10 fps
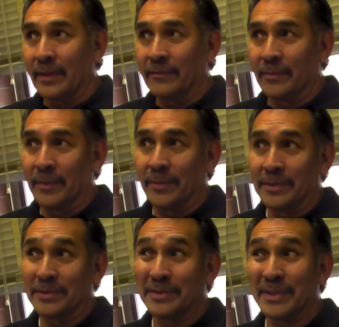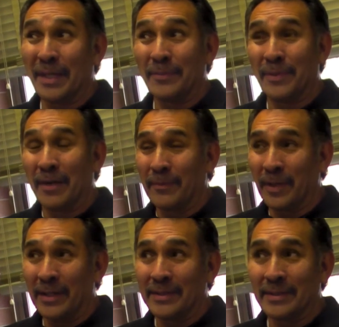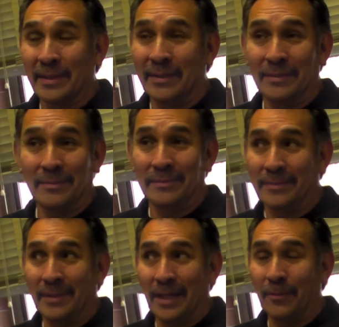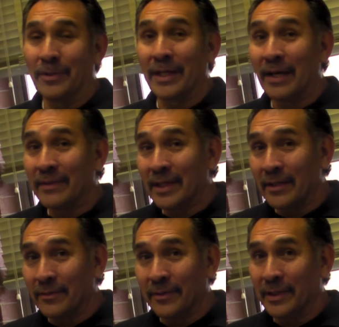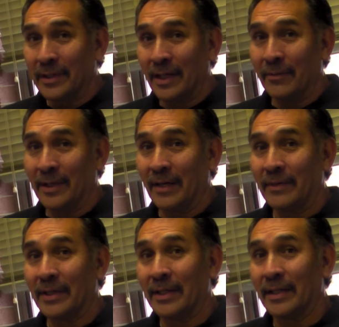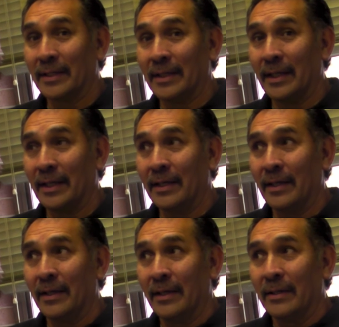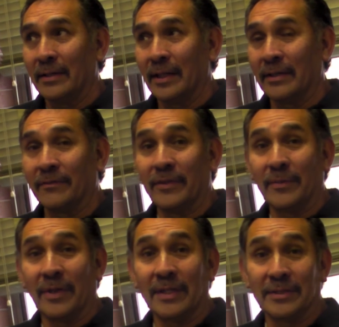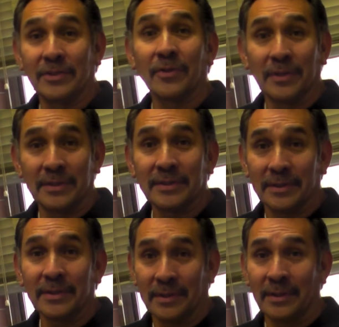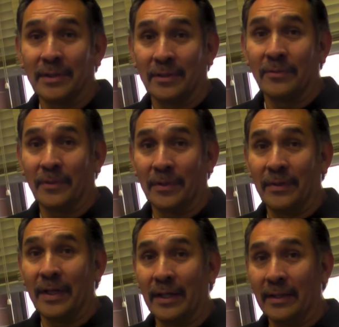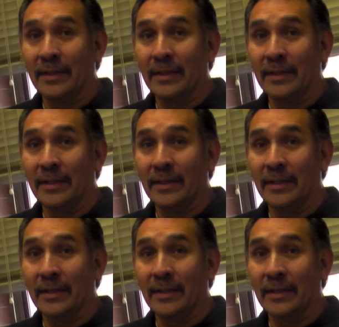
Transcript: from a personal standpoint, I would probably say I wouldn't advocate for it. I would advocate that the female has a choice whether they